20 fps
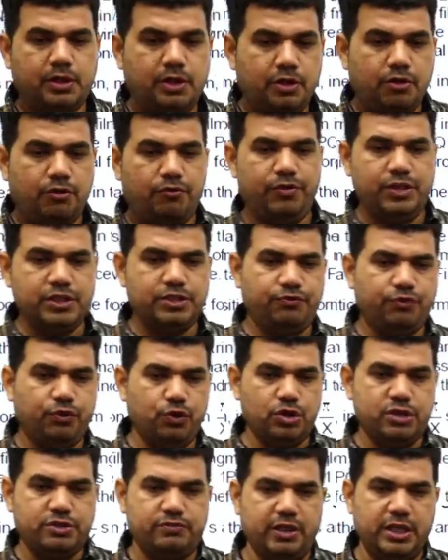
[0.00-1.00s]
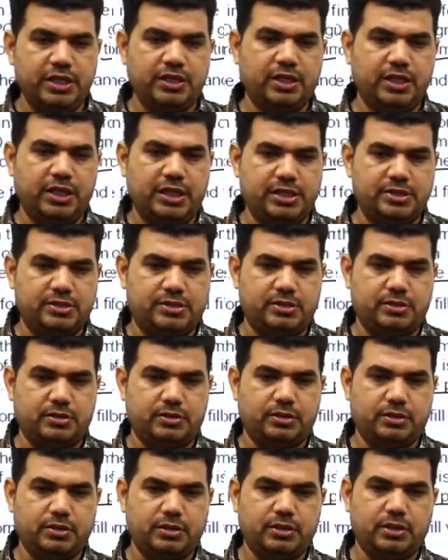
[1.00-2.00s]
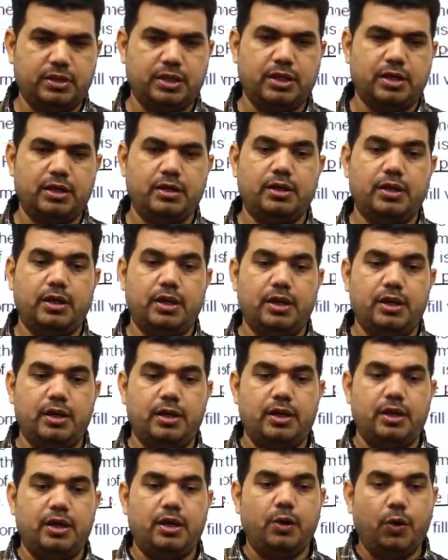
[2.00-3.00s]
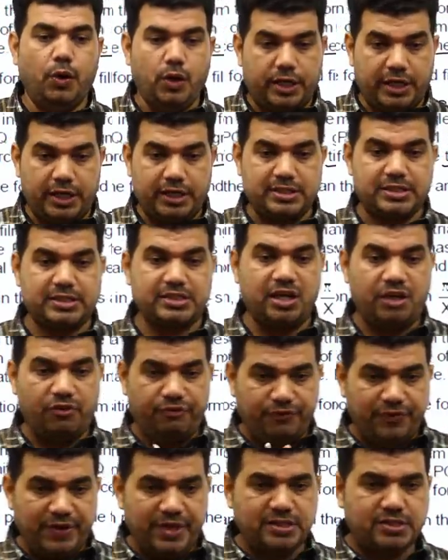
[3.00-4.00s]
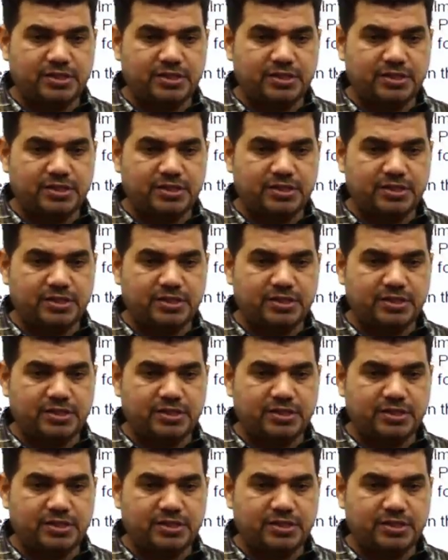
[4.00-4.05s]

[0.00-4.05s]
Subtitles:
which force will increase? Okay, surface